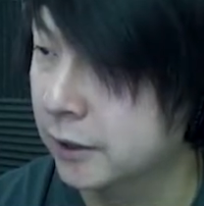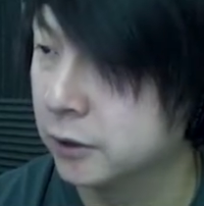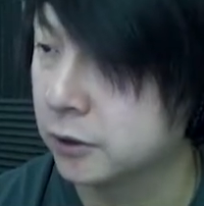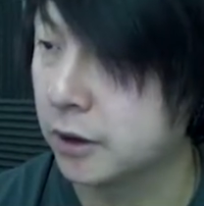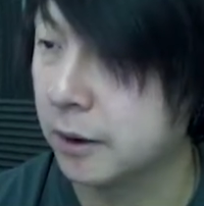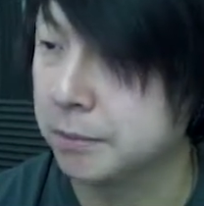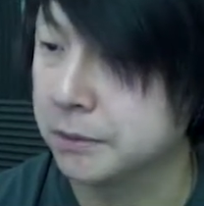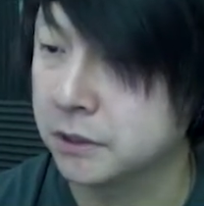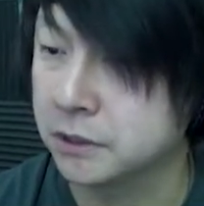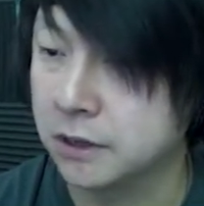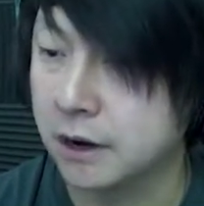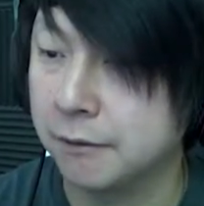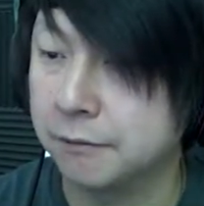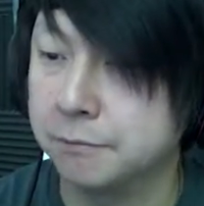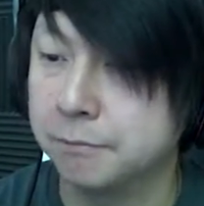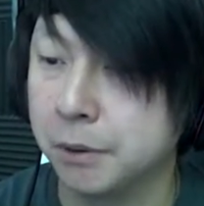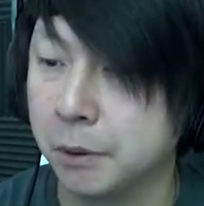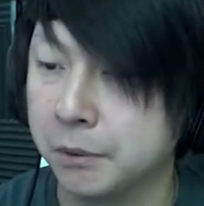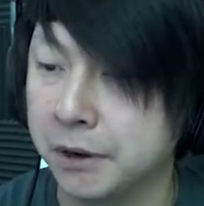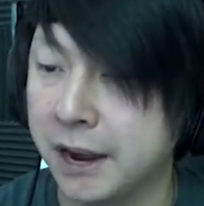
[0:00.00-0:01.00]
Drops us
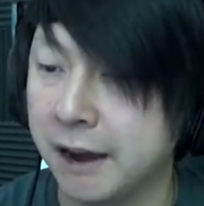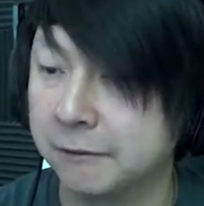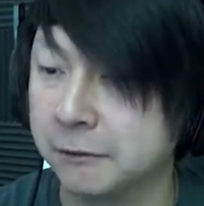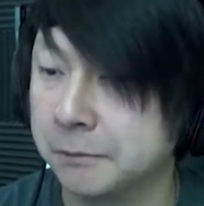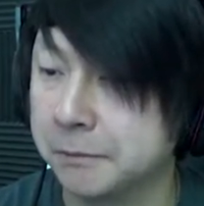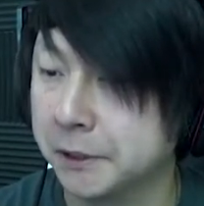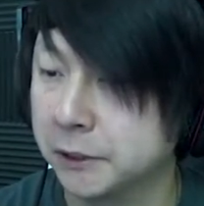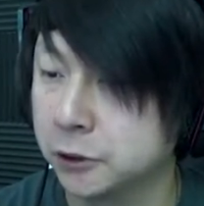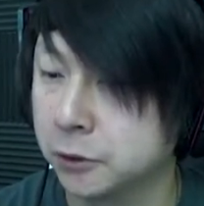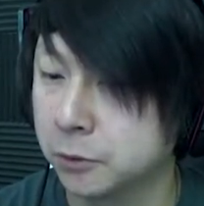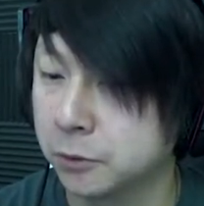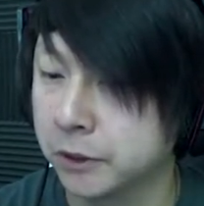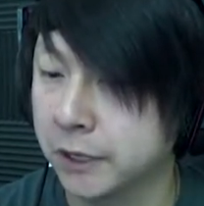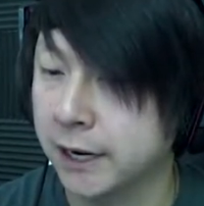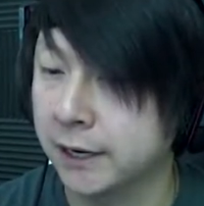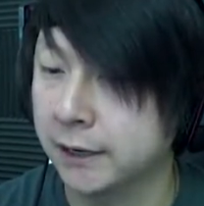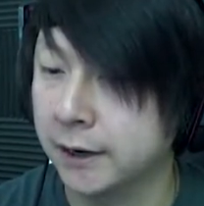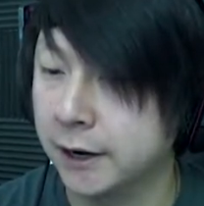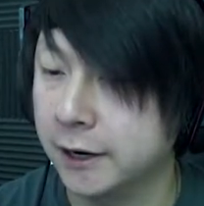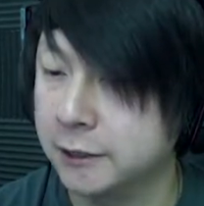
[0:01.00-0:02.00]
off. But we have to make sure we're
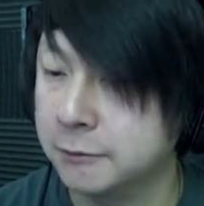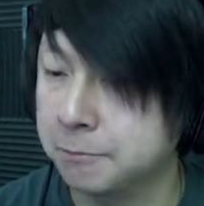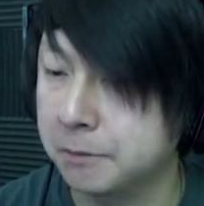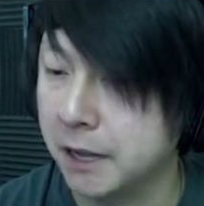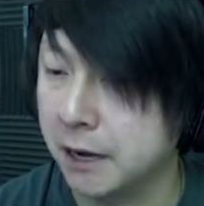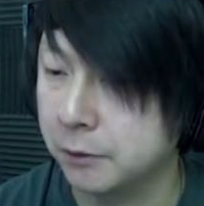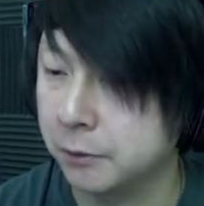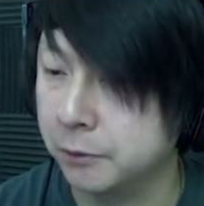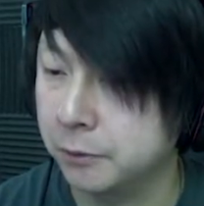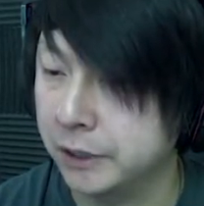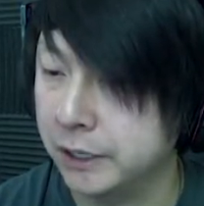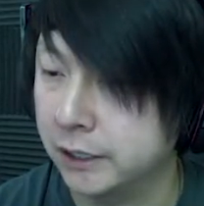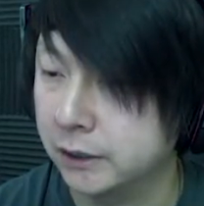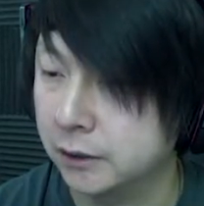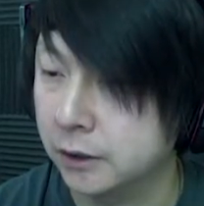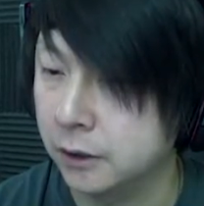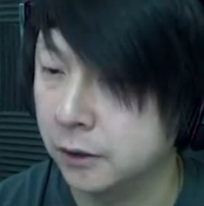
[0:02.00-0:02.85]
not an ice block when we hit